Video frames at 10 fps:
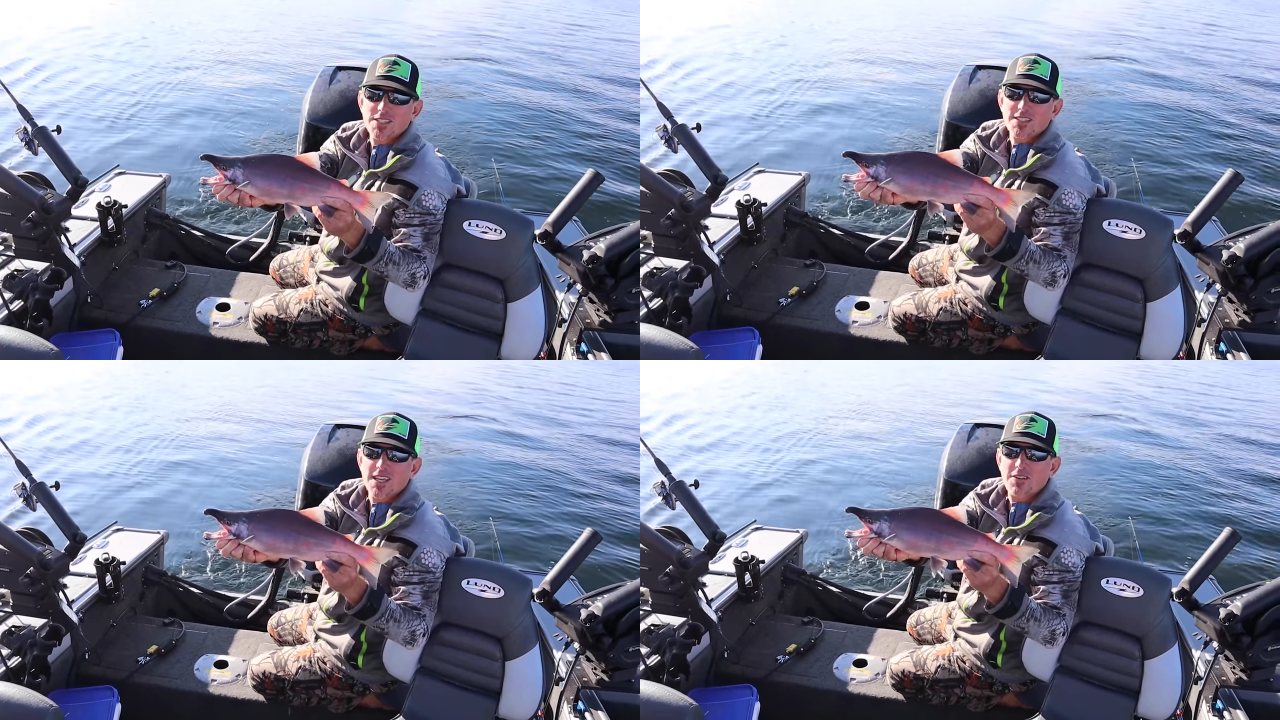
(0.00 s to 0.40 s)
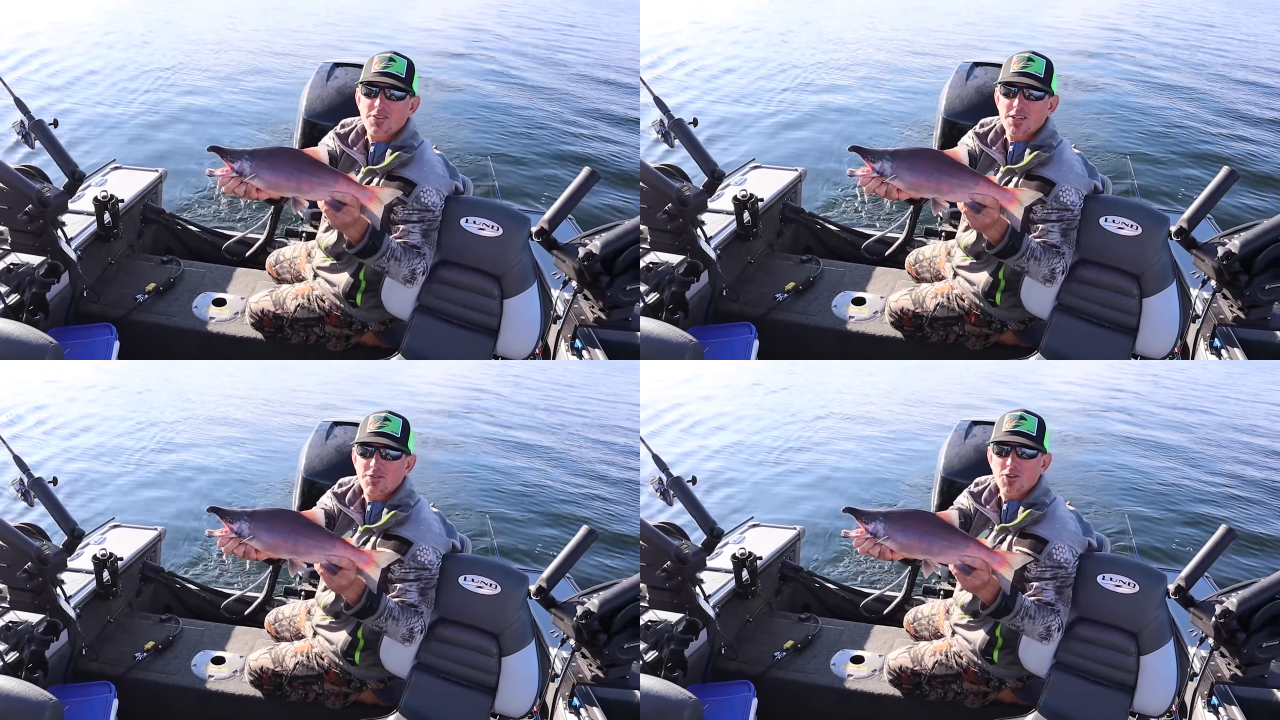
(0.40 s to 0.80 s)
in
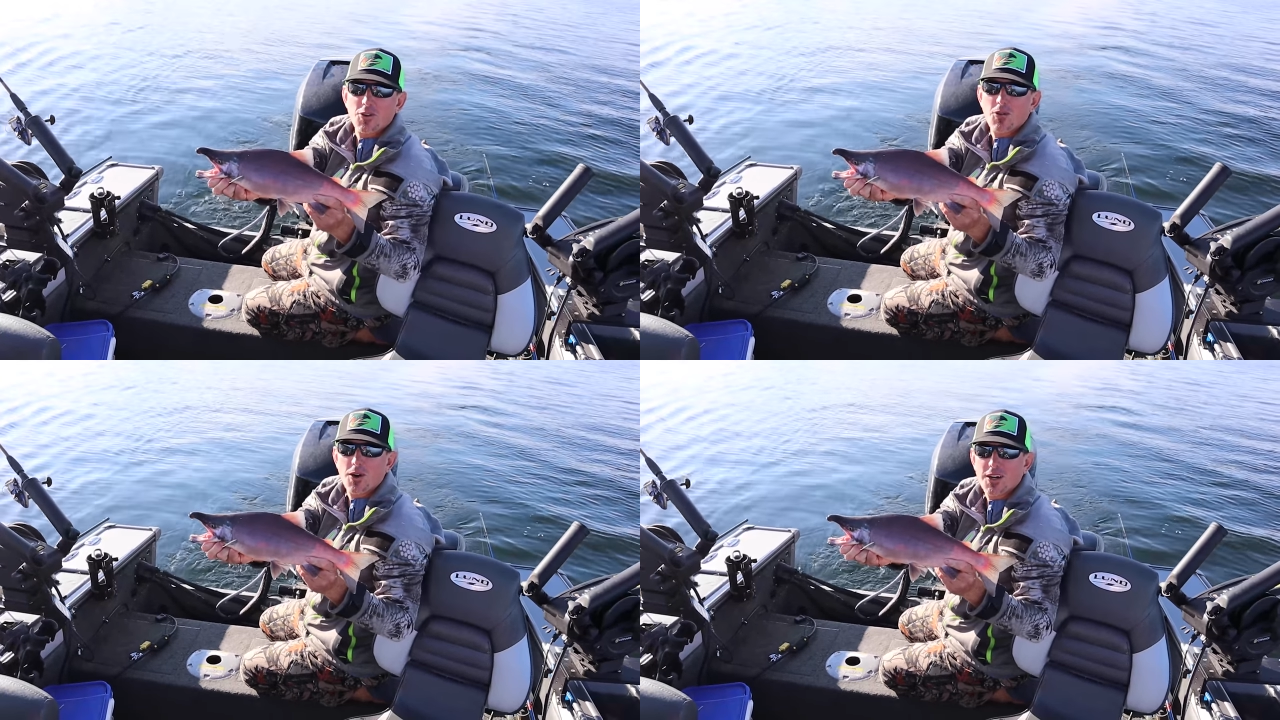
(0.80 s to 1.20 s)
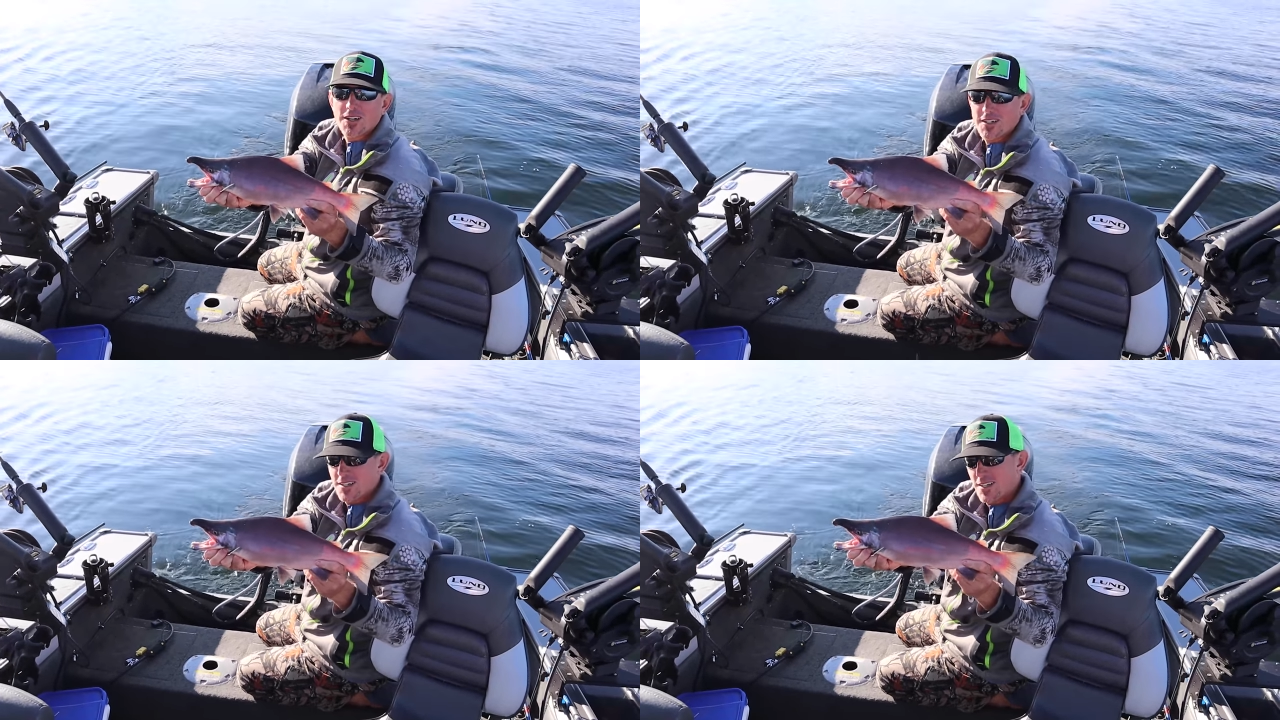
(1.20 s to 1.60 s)
70 foot of
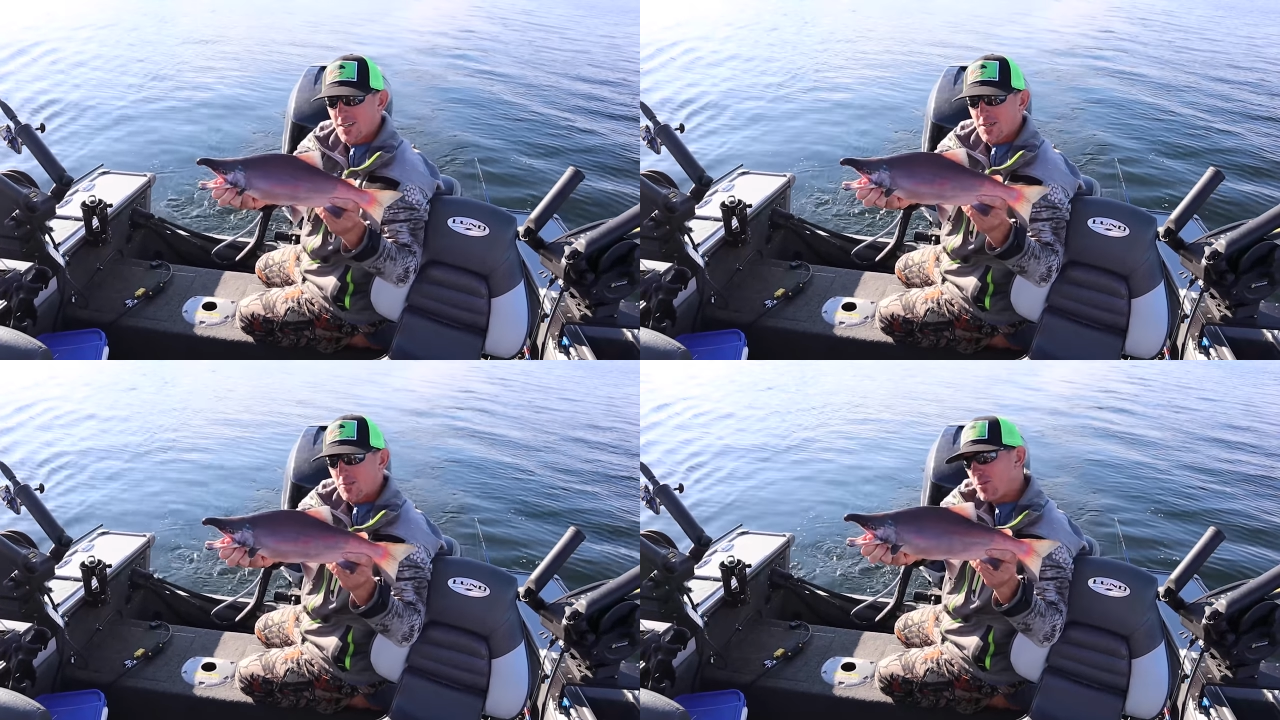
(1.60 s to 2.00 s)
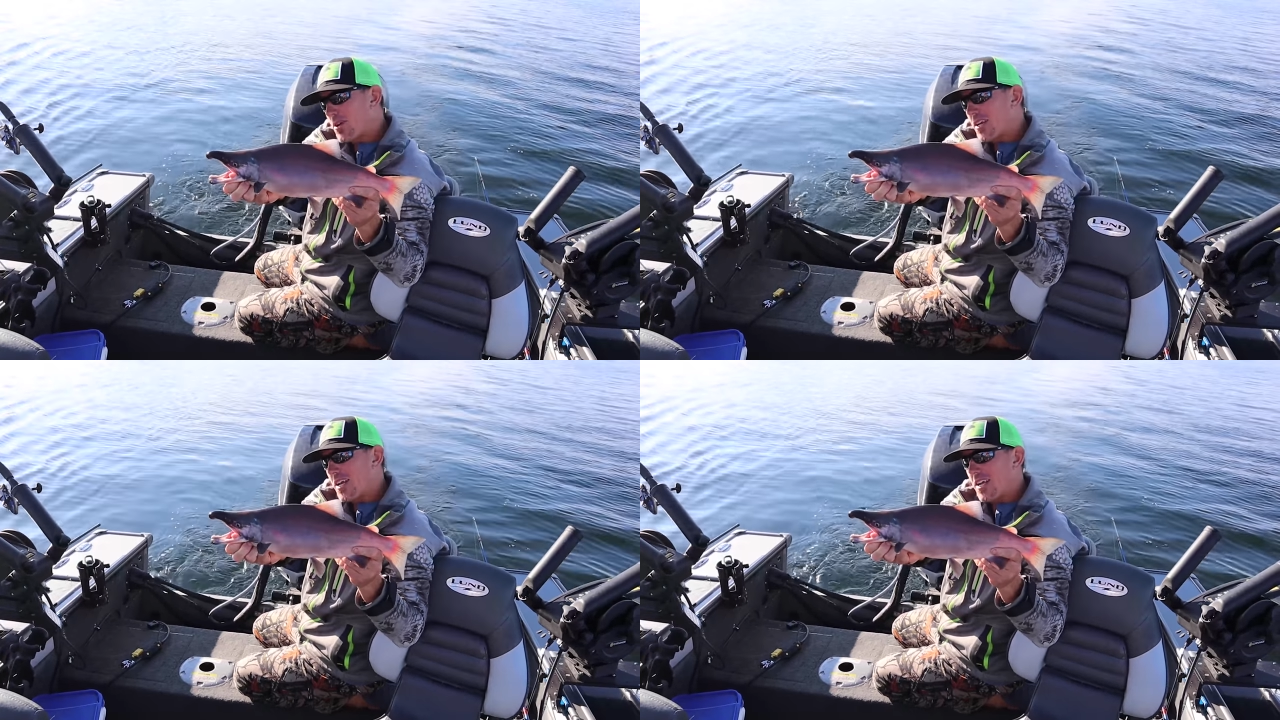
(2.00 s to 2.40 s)
water.
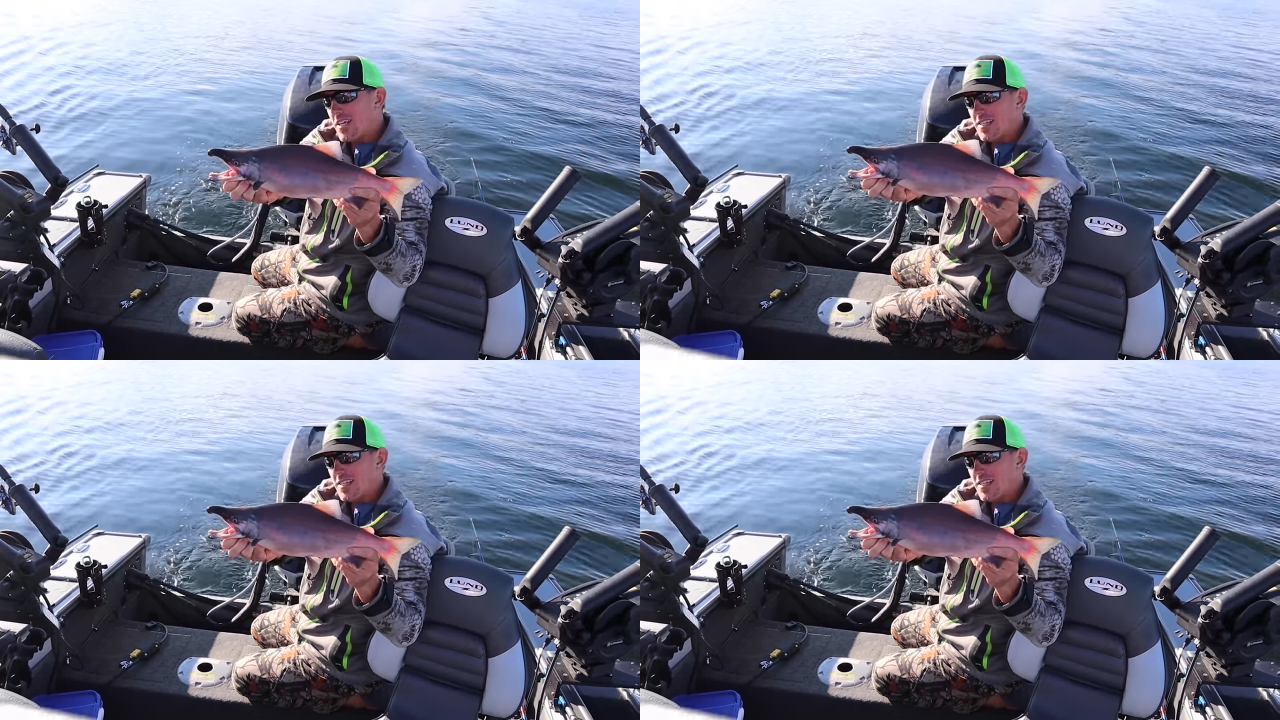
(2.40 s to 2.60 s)
Pretty neat.